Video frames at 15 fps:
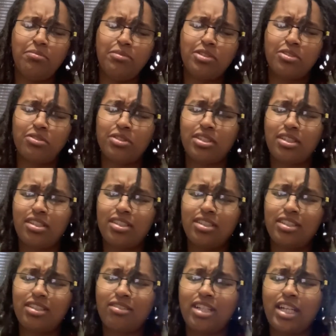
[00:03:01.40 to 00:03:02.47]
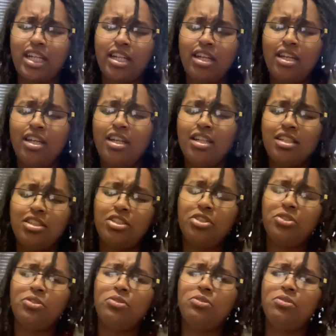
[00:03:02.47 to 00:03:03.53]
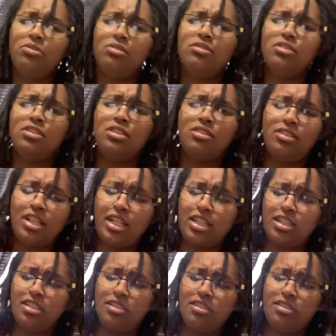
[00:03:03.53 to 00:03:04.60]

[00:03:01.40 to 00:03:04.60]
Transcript: throughs on. So like to do like a